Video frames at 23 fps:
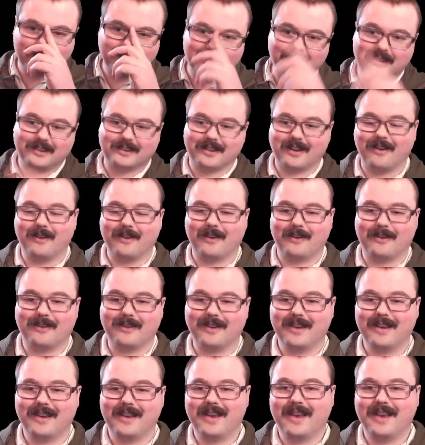So
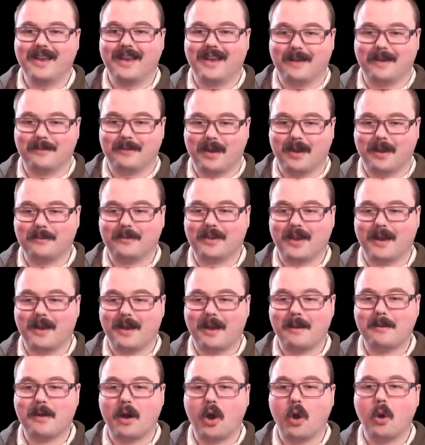
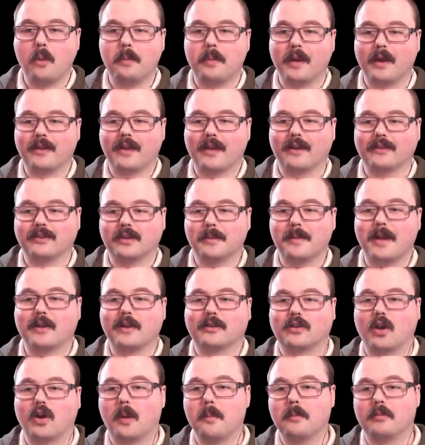I'm hoping that's the
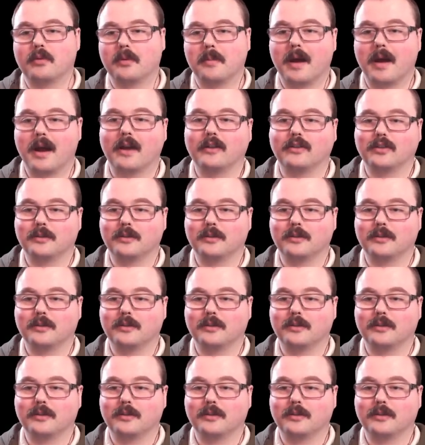best compromise.